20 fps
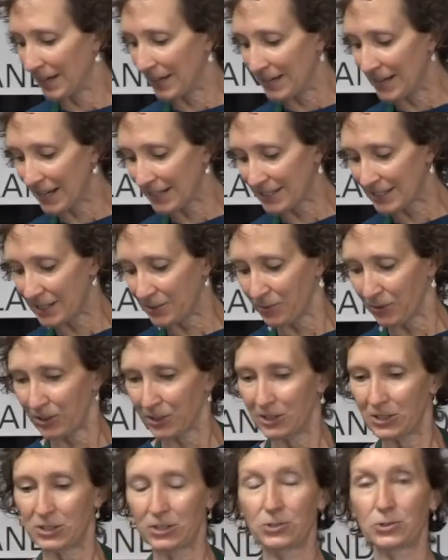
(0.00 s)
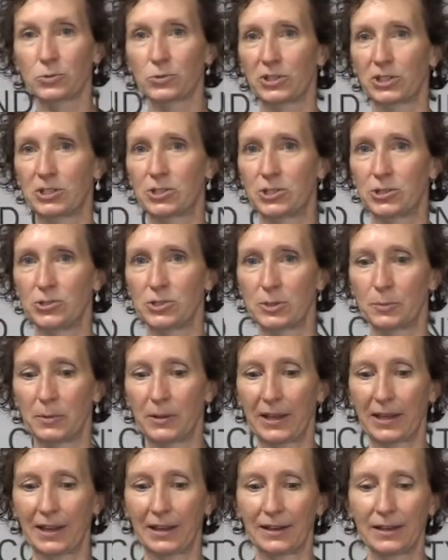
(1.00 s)
Next thing we're going to do is we're going to choose a
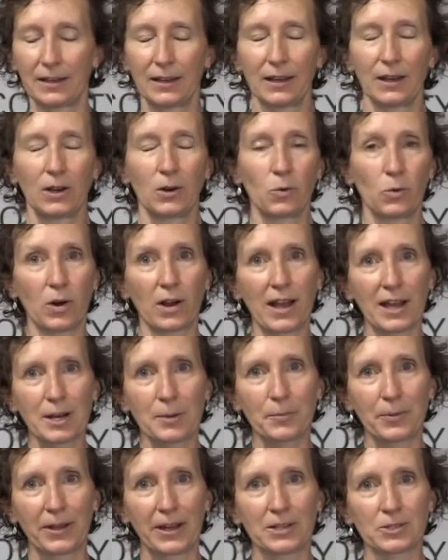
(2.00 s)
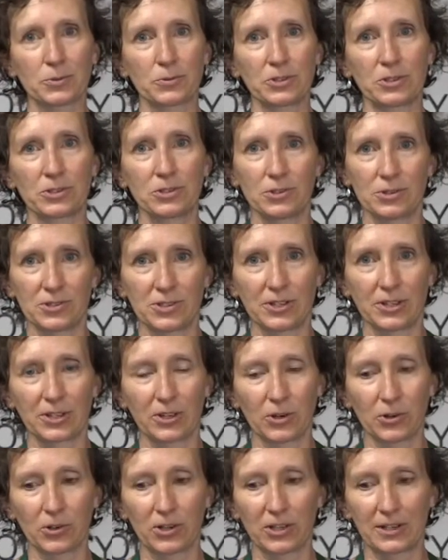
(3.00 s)
plant. What kind of plants would you use in a
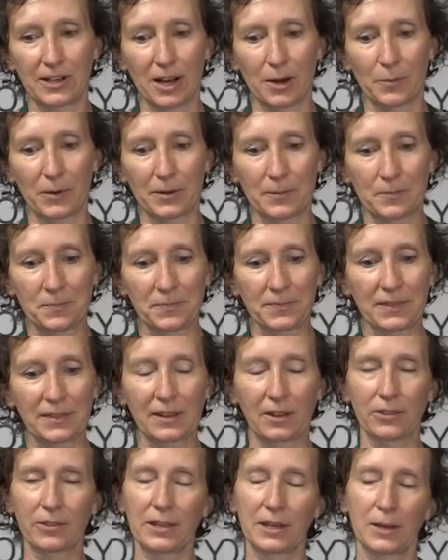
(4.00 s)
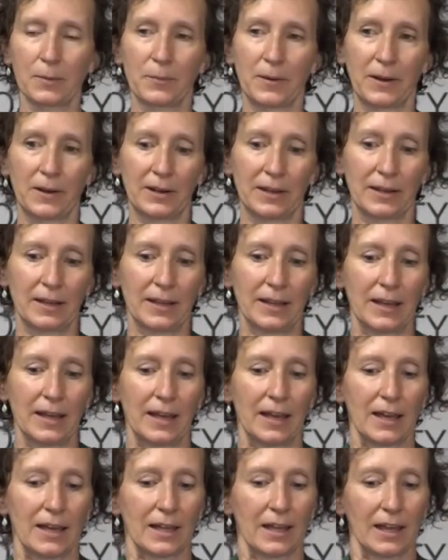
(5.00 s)
Kokidama? Now think about it.
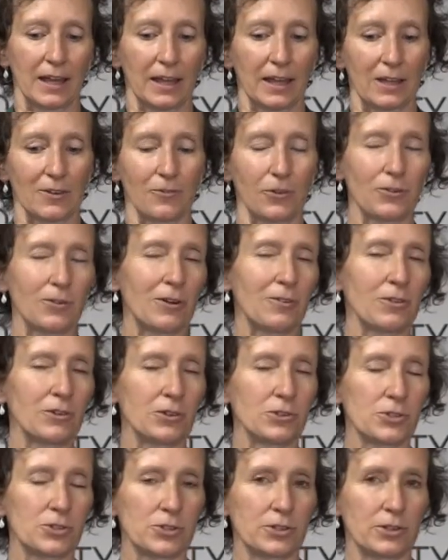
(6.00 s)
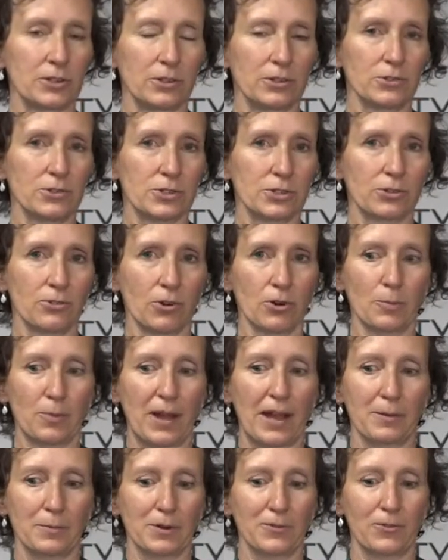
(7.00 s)
If you've ever used a grow
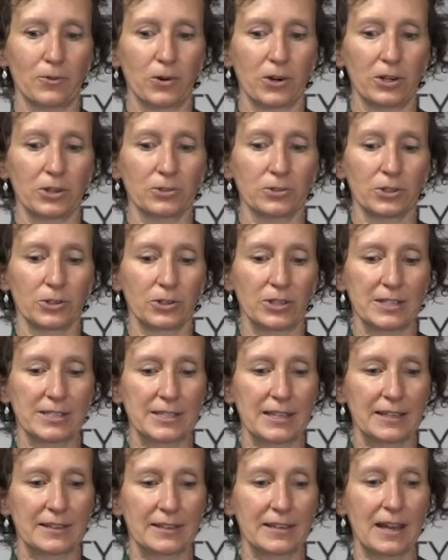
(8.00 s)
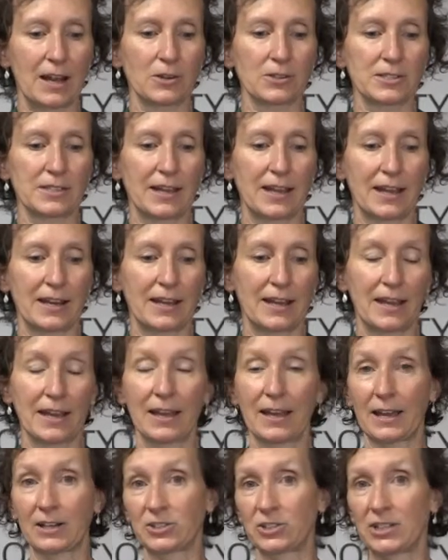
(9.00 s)
bag before, you'll notice that the outside
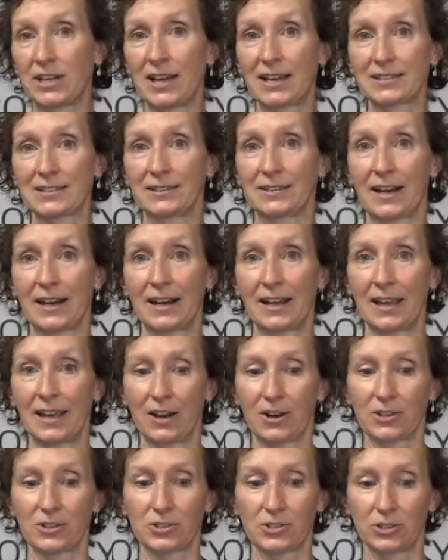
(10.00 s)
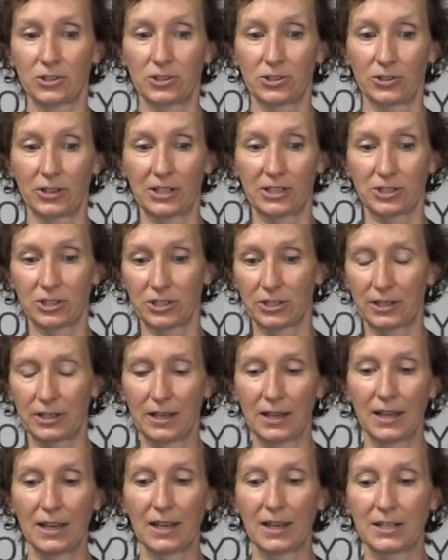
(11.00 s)
actually has a lot of air circulation.
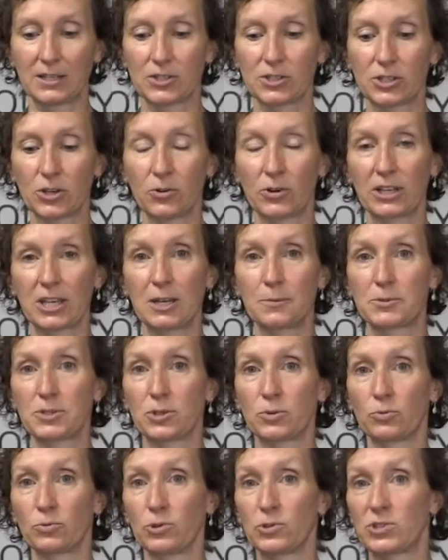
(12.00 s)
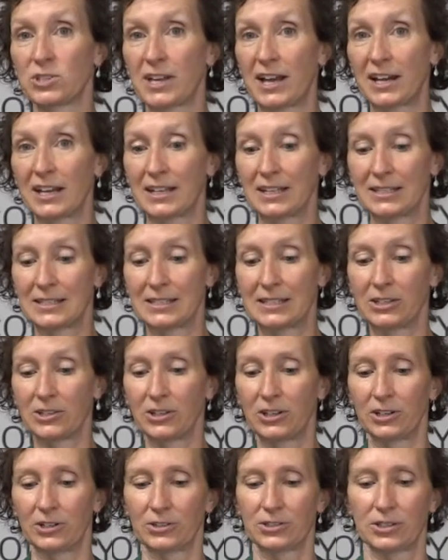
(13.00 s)
And so it keeps the roots kind of
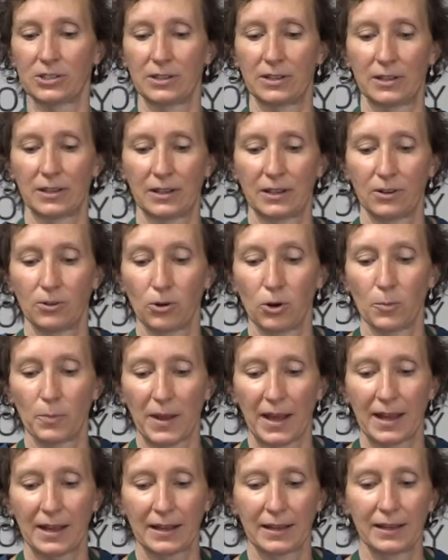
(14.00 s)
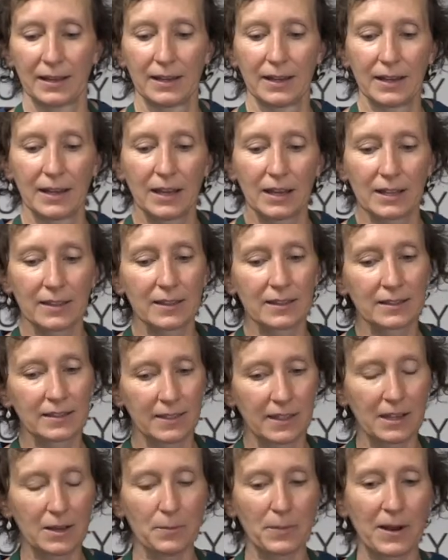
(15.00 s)
interior to the grow bag.
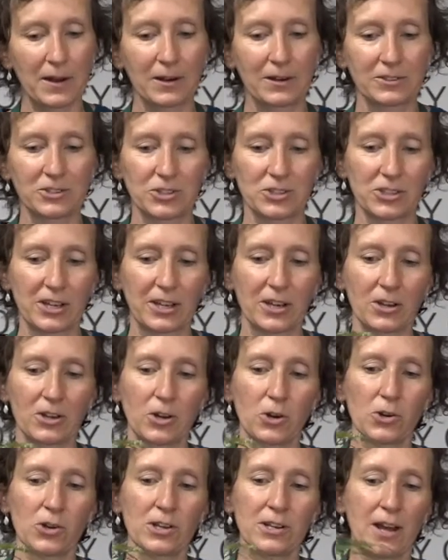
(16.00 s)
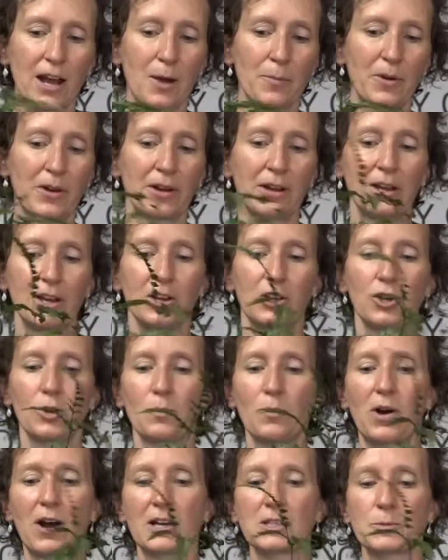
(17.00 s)
Think about it just like a Kokidama. Your
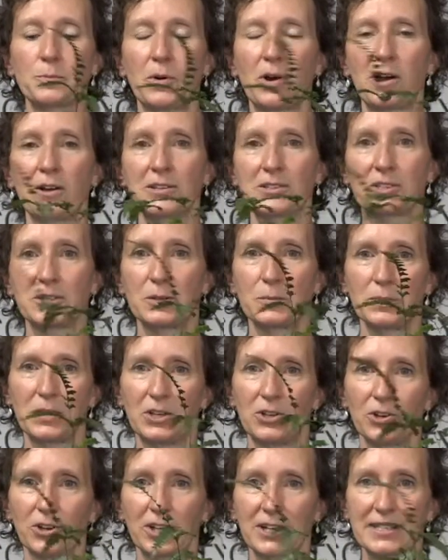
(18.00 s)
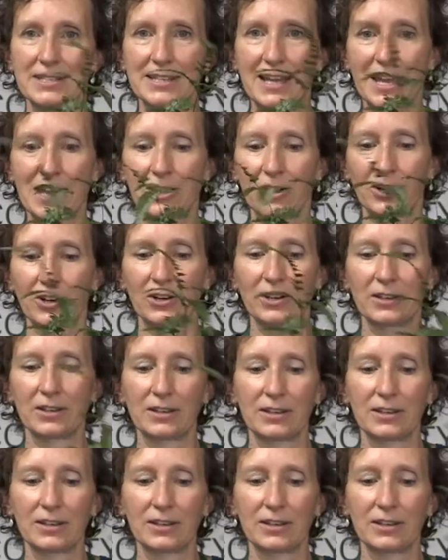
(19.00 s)
moss ball is going to be your container.